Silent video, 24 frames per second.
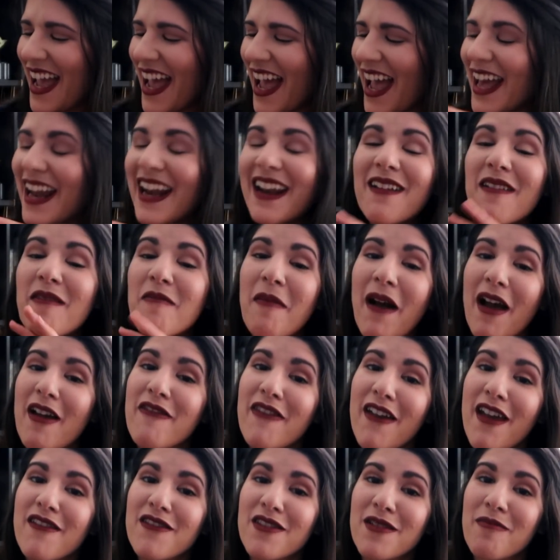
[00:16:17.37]
And my
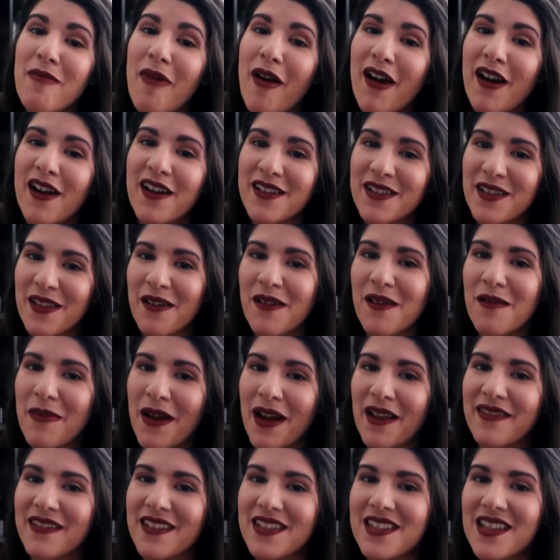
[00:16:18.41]
favorite part though
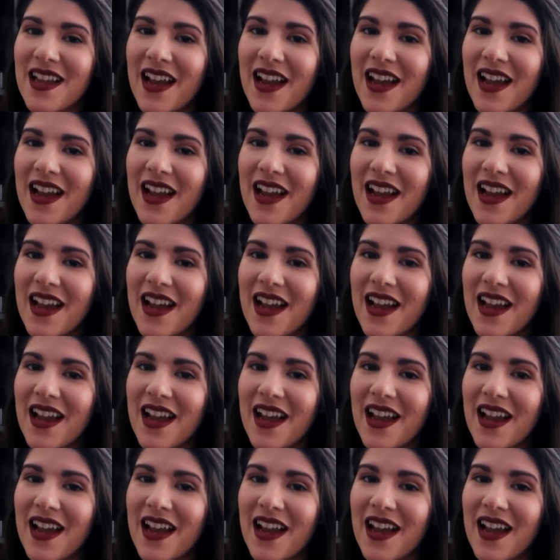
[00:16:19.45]
about this